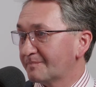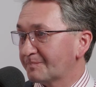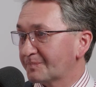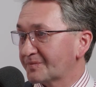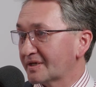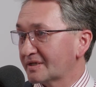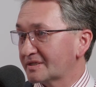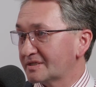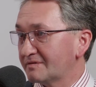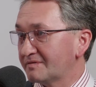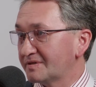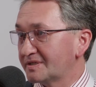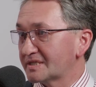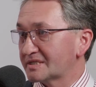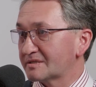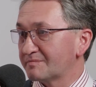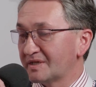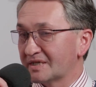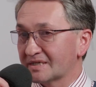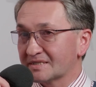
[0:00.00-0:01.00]

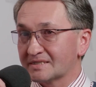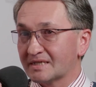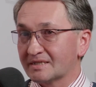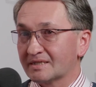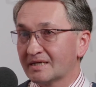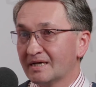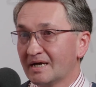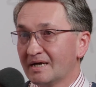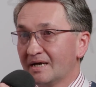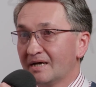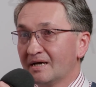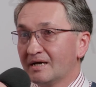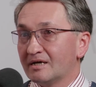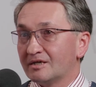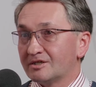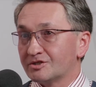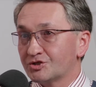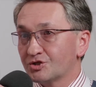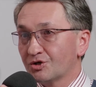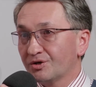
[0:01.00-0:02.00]
activities, meaning that
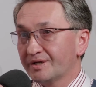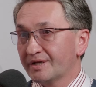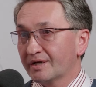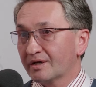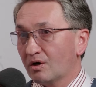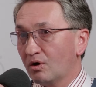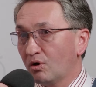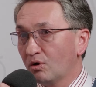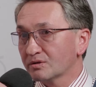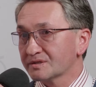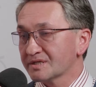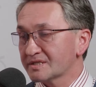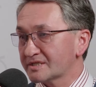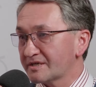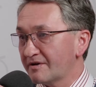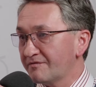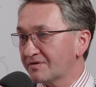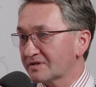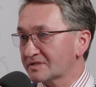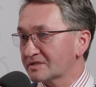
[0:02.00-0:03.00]
joining all these
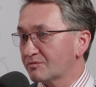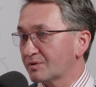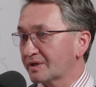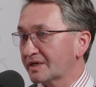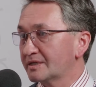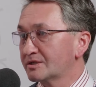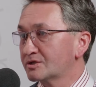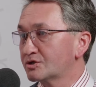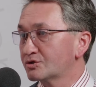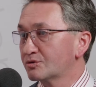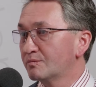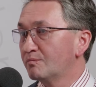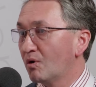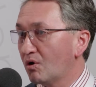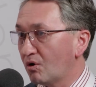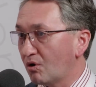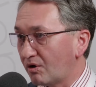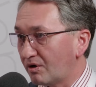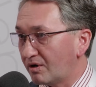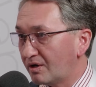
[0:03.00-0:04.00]
efforts, we can do
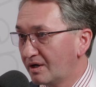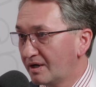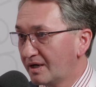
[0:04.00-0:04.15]
more.